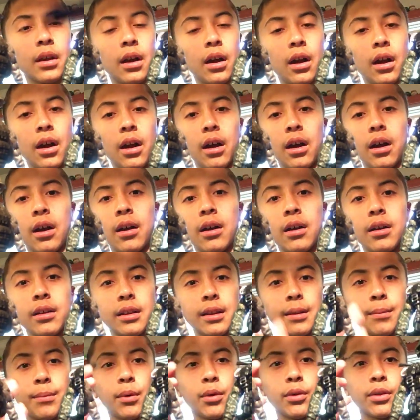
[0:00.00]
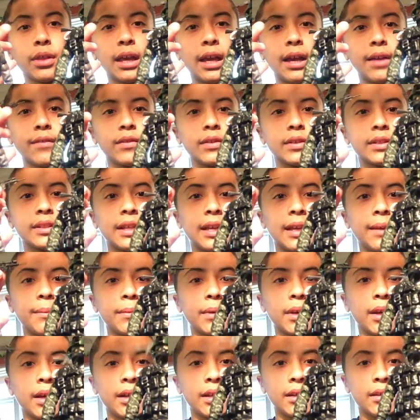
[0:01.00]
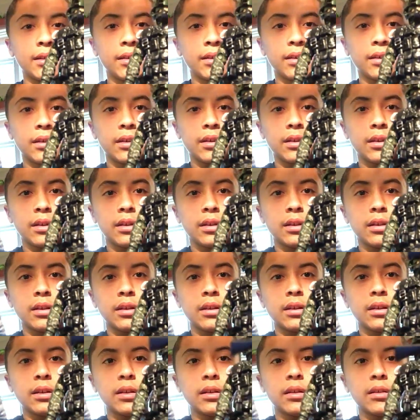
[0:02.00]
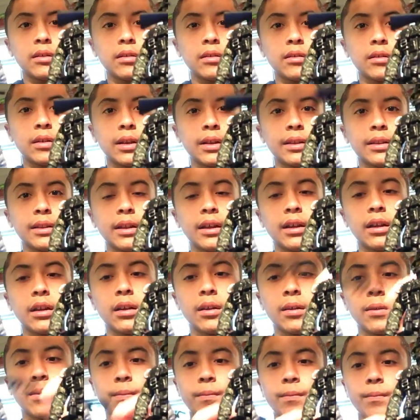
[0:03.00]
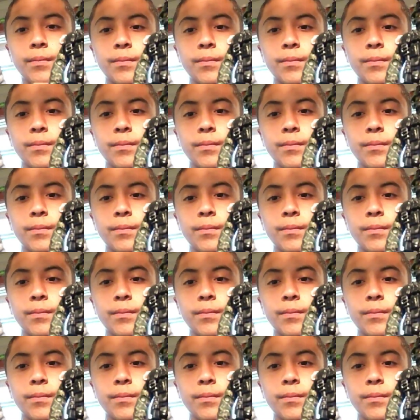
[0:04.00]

Uh, they both have the same gun right there.